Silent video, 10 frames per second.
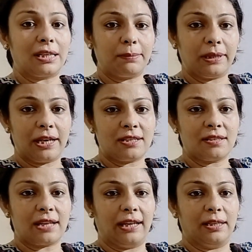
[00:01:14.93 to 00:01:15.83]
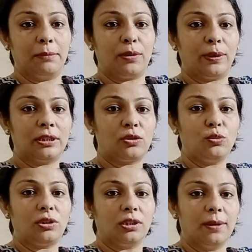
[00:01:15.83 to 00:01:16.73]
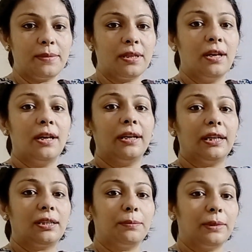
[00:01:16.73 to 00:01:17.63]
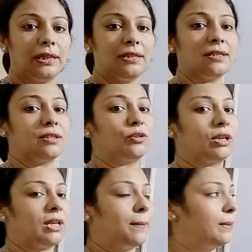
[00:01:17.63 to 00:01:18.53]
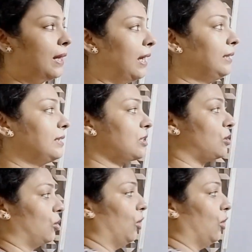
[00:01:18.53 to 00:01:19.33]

multiplication sign in between the two terms, it means you can apply this